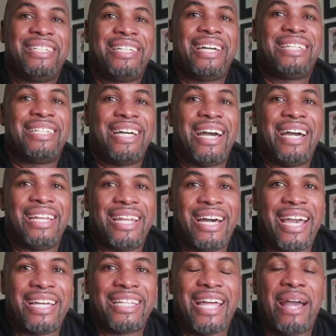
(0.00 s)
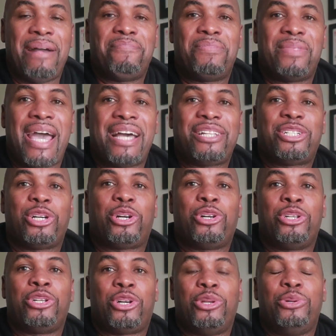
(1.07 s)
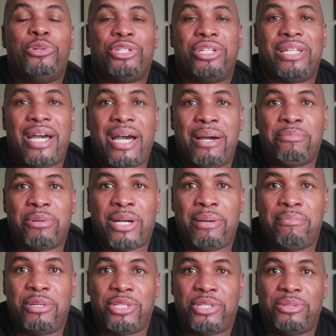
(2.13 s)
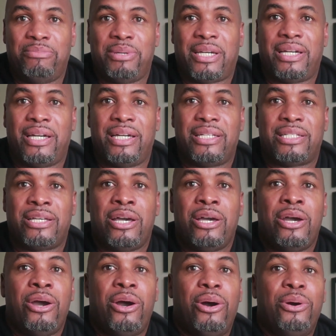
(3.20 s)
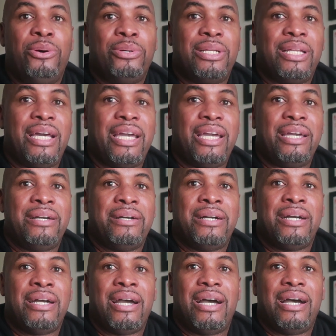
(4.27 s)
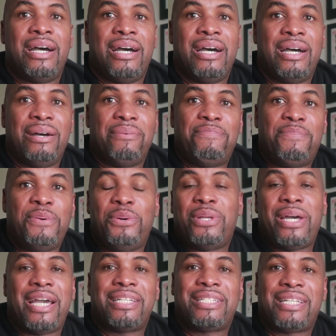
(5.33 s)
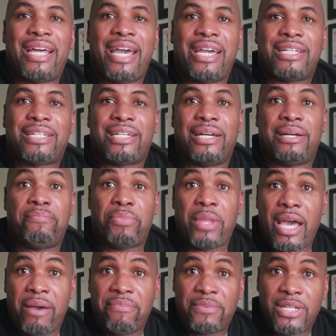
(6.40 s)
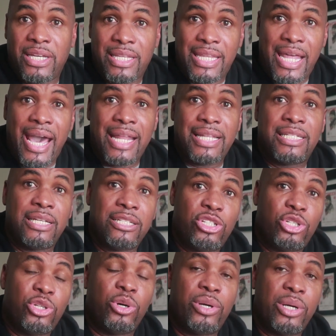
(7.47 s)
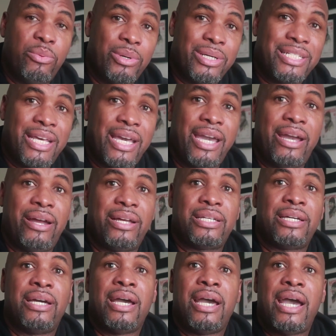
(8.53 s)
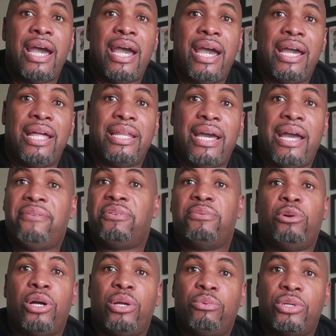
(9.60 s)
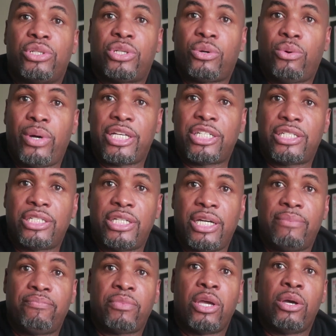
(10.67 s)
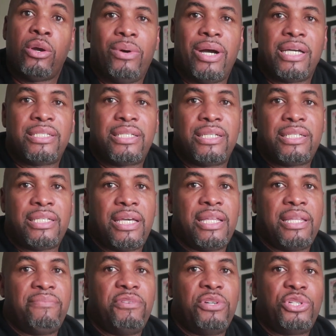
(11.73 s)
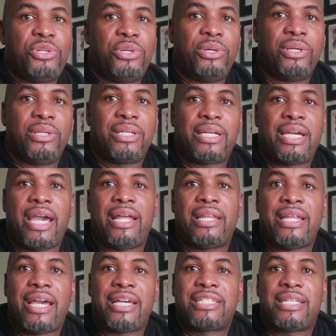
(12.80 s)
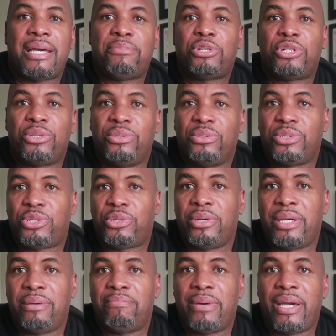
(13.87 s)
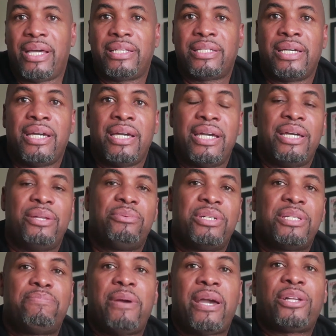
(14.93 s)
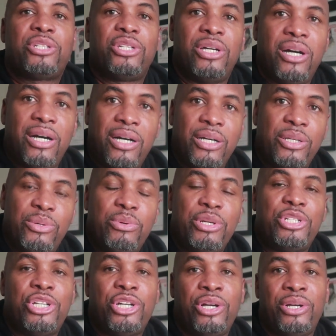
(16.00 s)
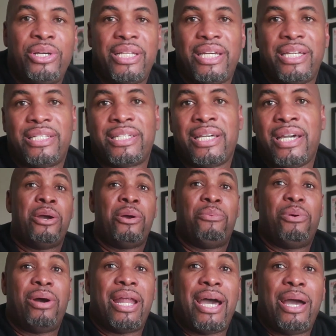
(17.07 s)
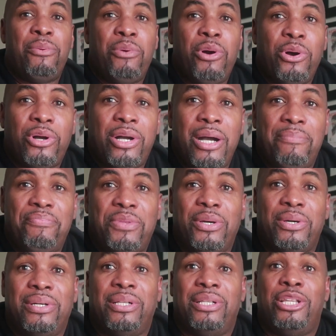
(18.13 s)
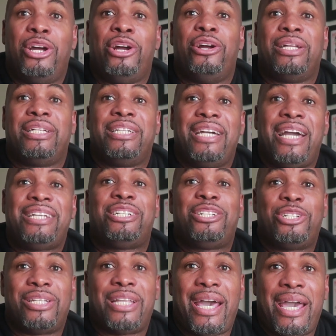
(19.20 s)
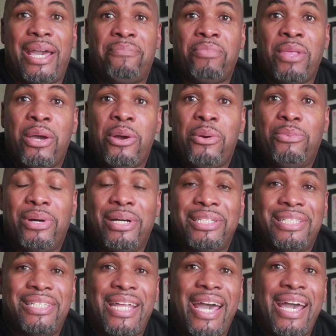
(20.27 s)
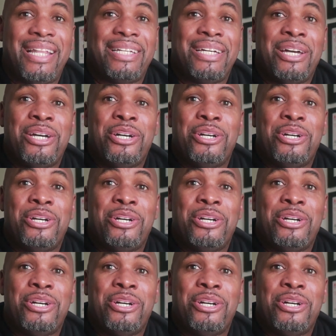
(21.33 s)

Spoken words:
did not like that. That's the conclusion I'm coming to, because only a few days later, after that story was heard and everyone was questioning why is this individual getting exceptional treatment in respect to the other returnees, what I woke up to learn yesterday was that